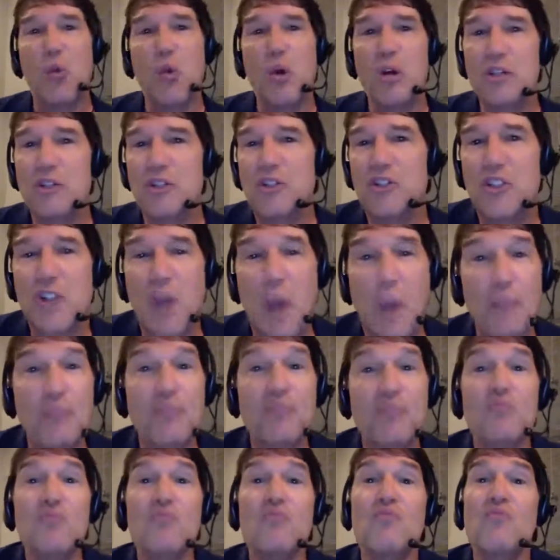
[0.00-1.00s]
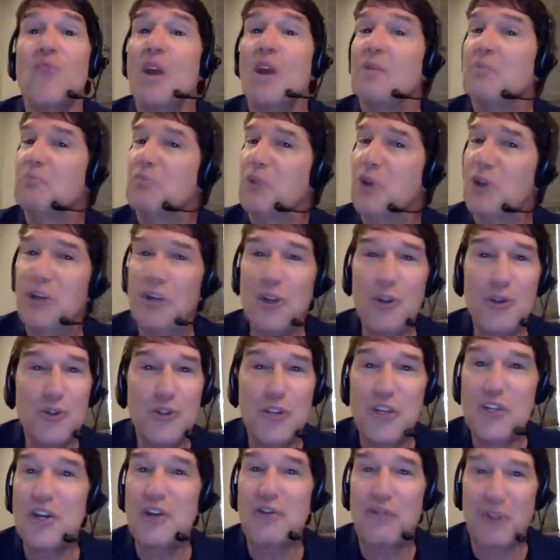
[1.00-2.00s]
Tiger Woods
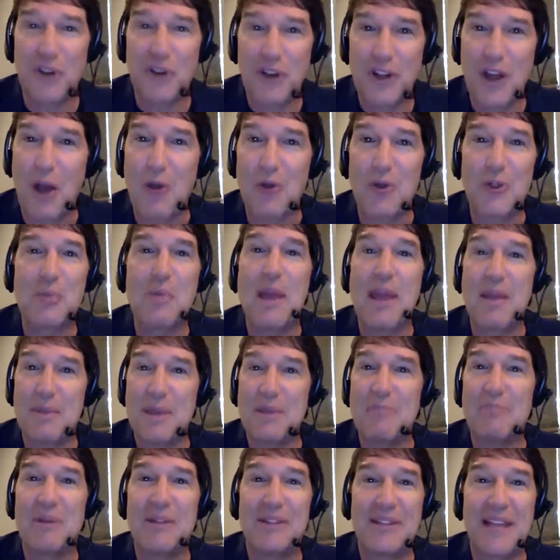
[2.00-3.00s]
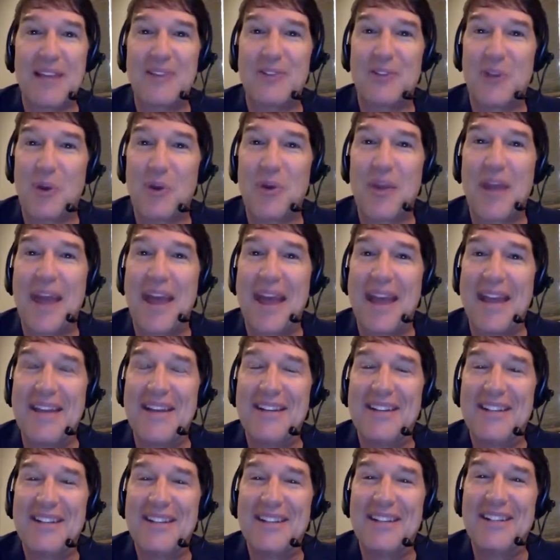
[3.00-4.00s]
could have used a different coach, maybe, but that's
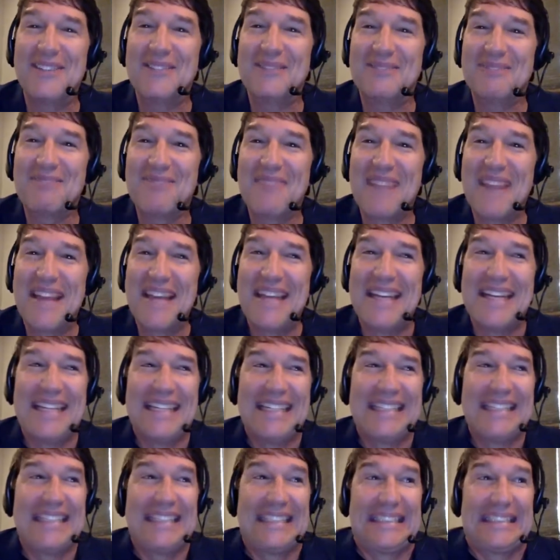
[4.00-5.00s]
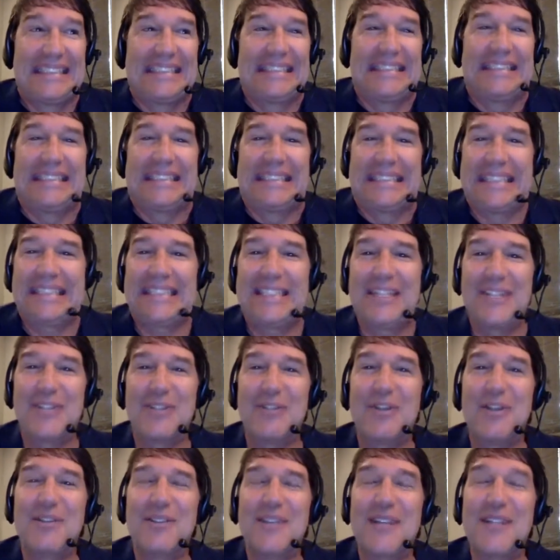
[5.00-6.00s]
okay. okay, yeah.
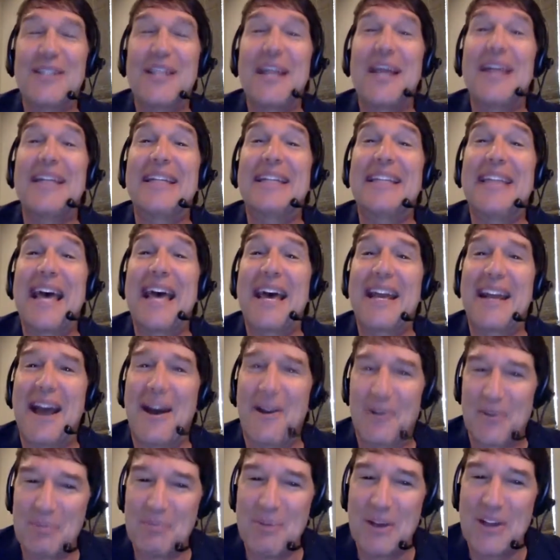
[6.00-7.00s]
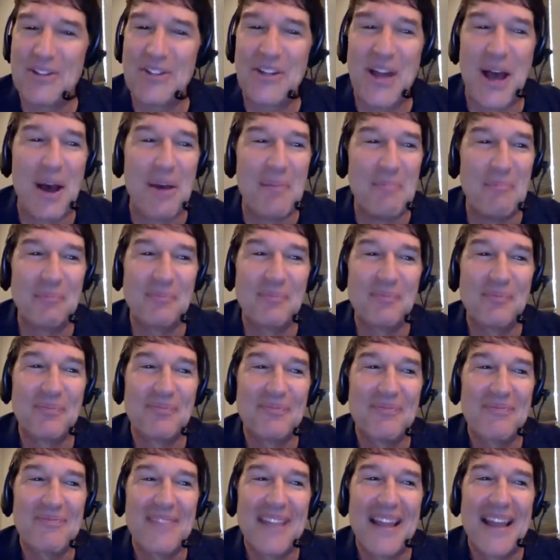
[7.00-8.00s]
Let's just let's edit that out. But sure.
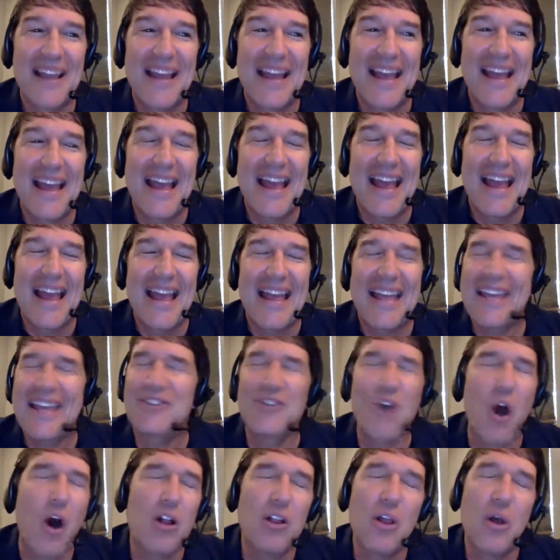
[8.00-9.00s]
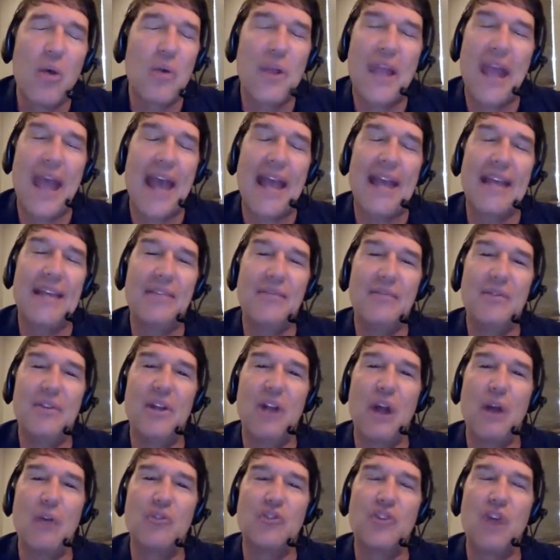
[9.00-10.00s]
um, it's all
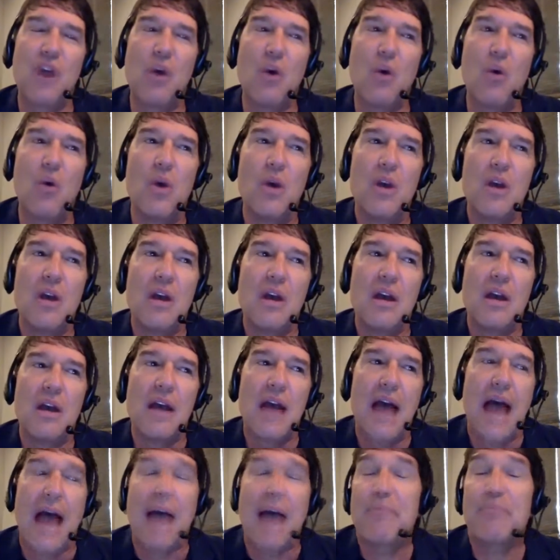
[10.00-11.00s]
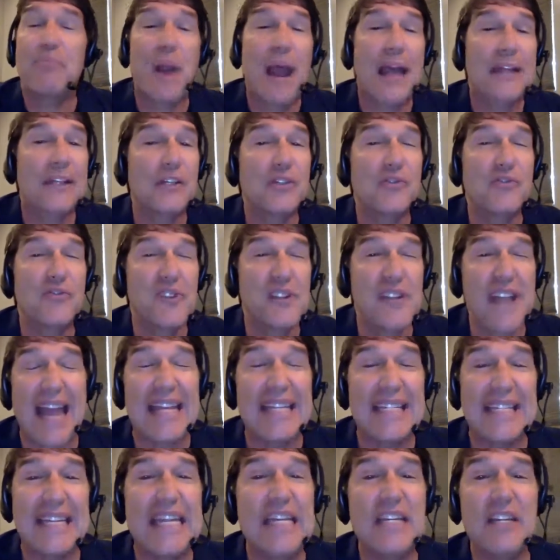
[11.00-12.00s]
okay, you know. So I yeah.
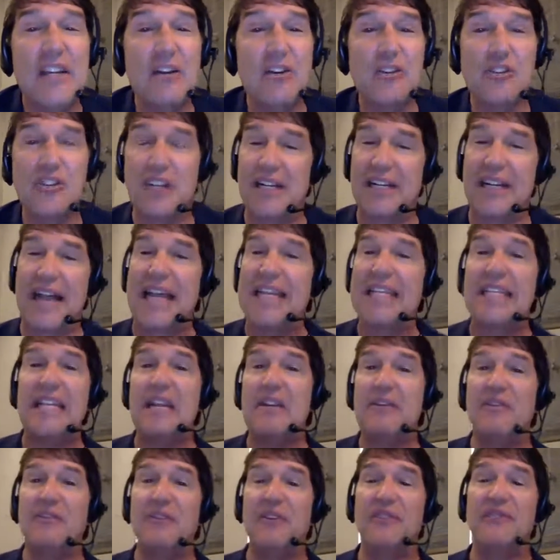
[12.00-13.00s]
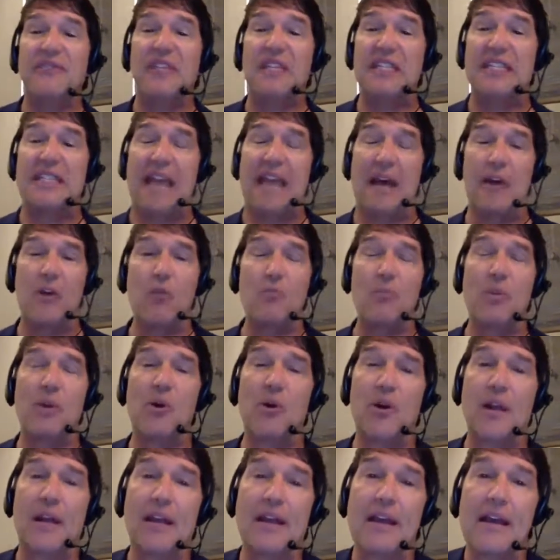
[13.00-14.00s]
practiced for 19 years in a 1950s
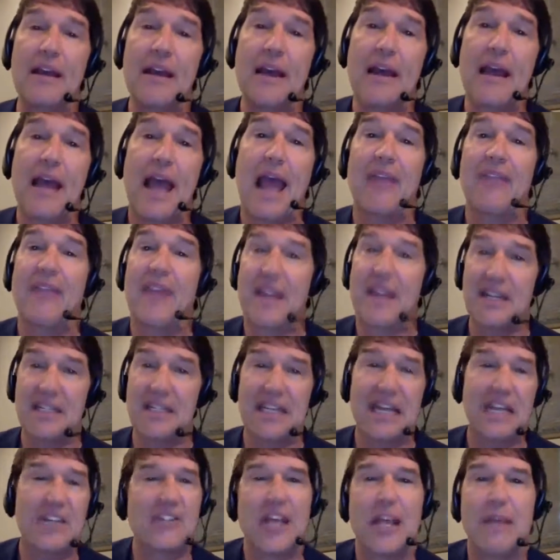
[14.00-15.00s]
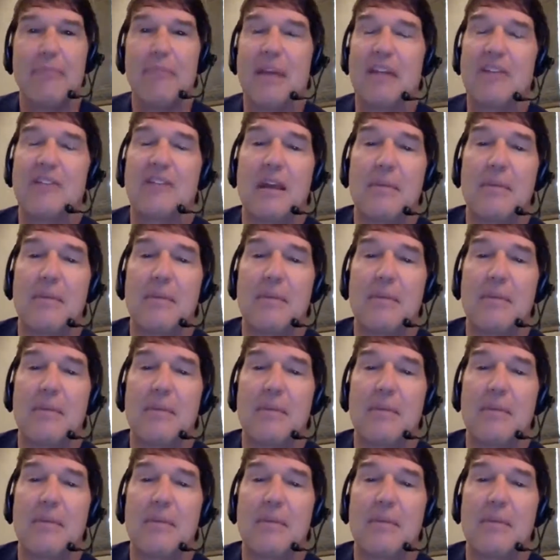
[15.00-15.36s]
dental building, and then, as I